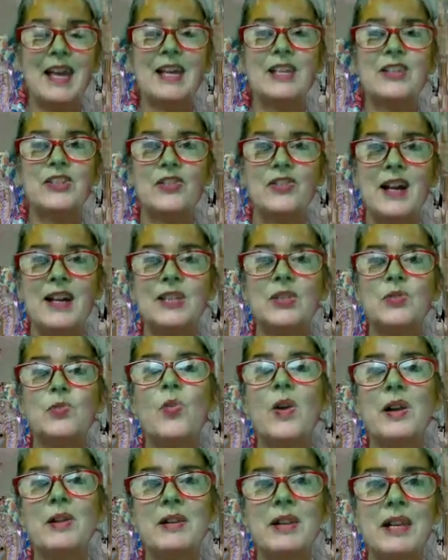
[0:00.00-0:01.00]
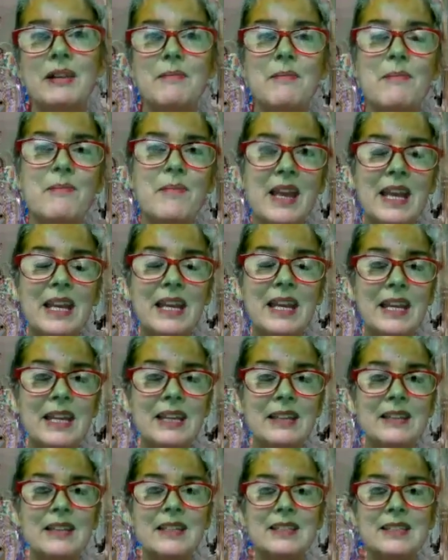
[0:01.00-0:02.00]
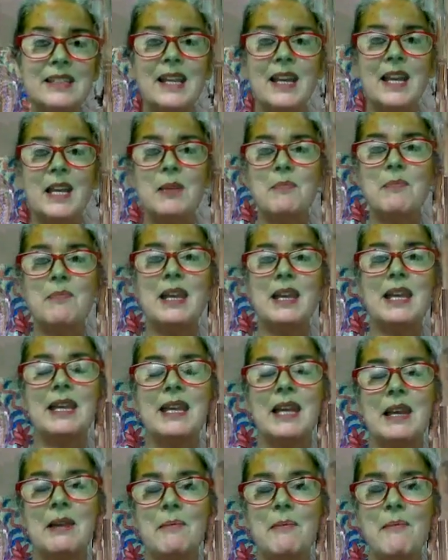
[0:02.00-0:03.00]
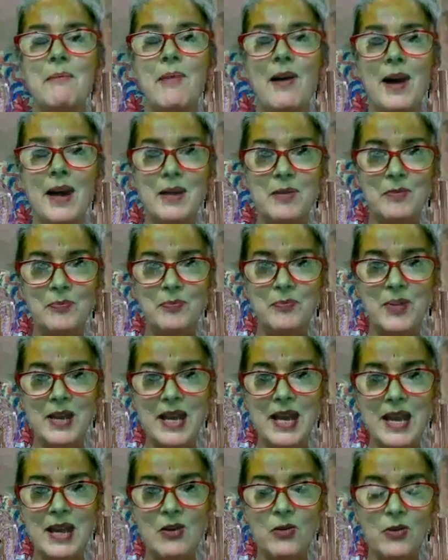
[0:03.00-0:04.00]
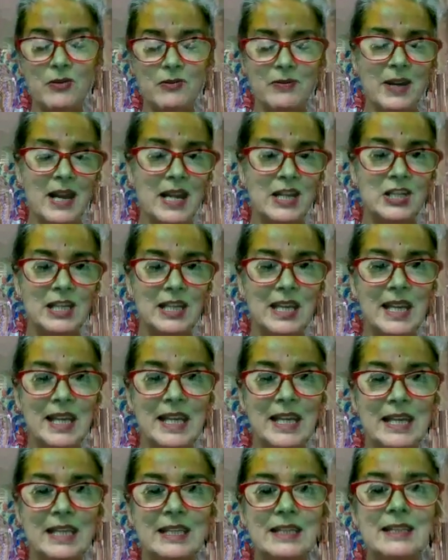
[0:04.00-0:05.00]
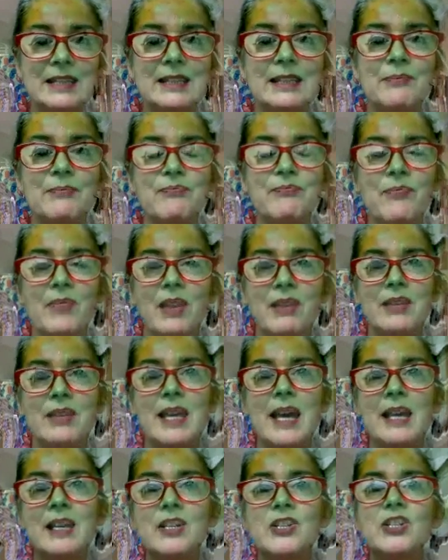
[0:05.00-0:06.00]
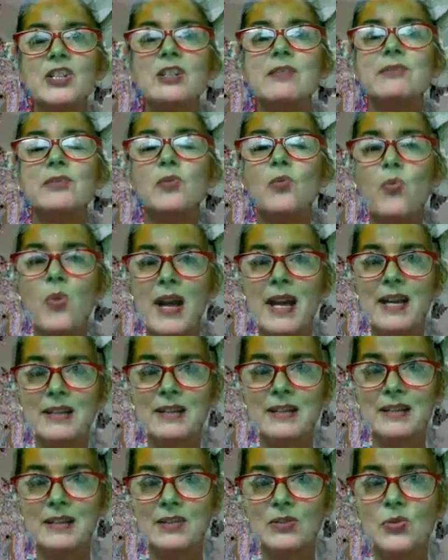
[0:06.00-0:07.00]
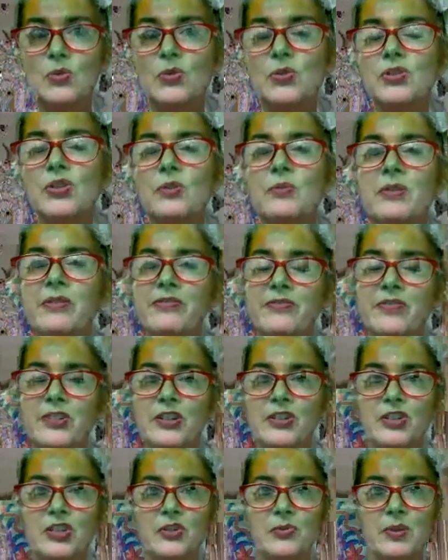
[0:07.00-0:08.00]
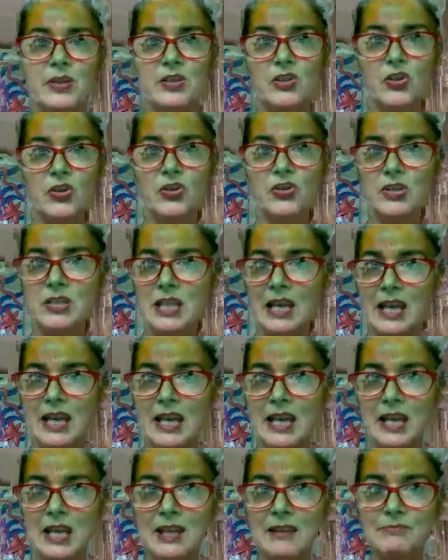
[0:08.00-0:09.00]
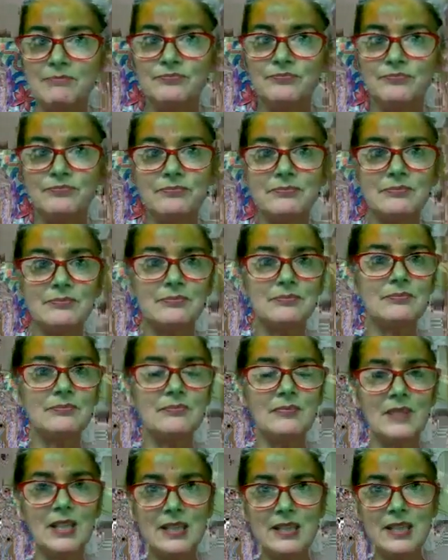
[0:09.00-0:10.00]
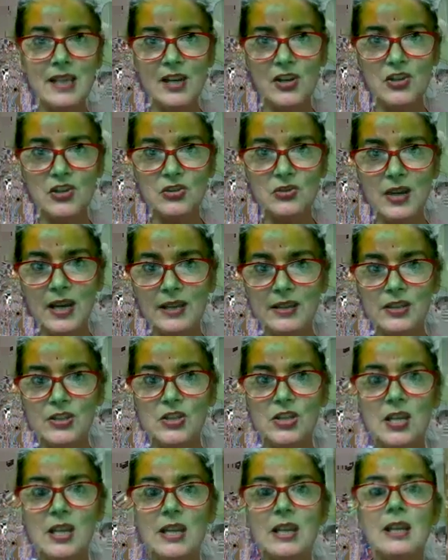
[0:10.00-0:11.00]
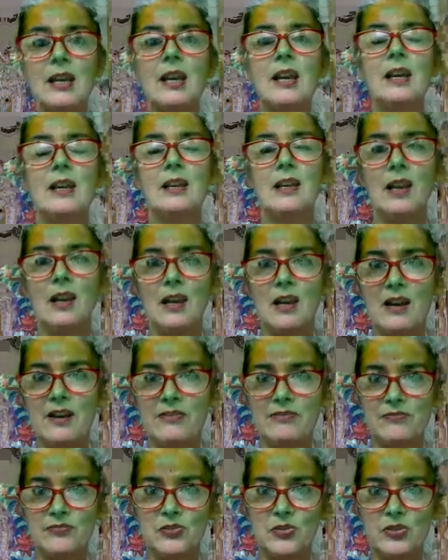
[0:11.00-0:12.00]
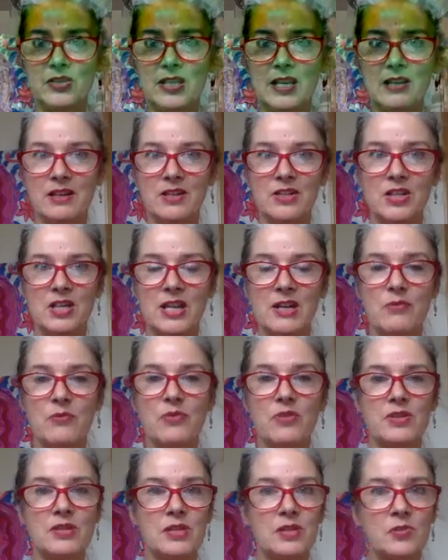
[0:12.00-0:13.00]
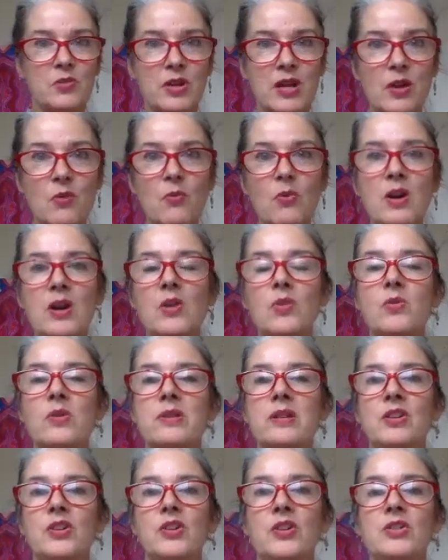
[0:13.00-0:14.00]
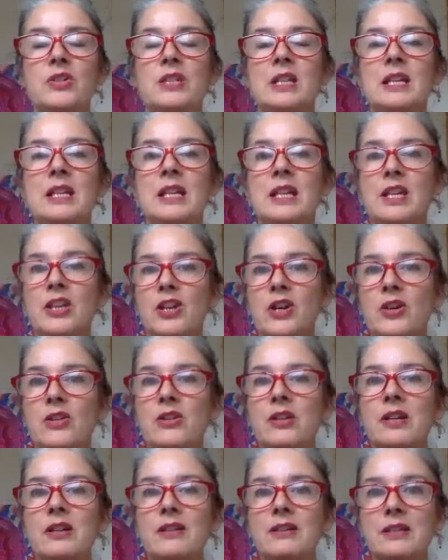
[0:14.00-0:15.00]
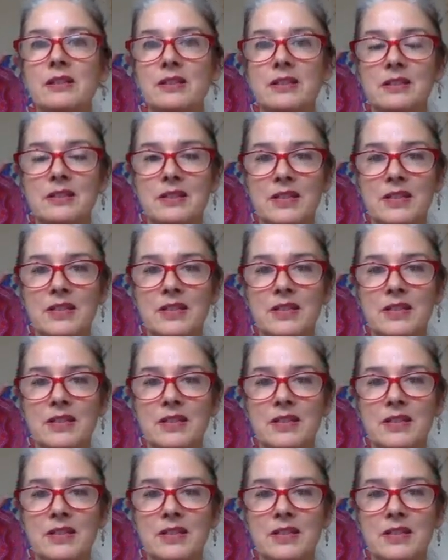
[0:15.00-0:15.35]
So that's one meaning. The second meaning might be, or actually is, the energy of awareness, also referred to as Kundalini, sexual energy, life force energy. This is what I work with in Kundalini yoga and in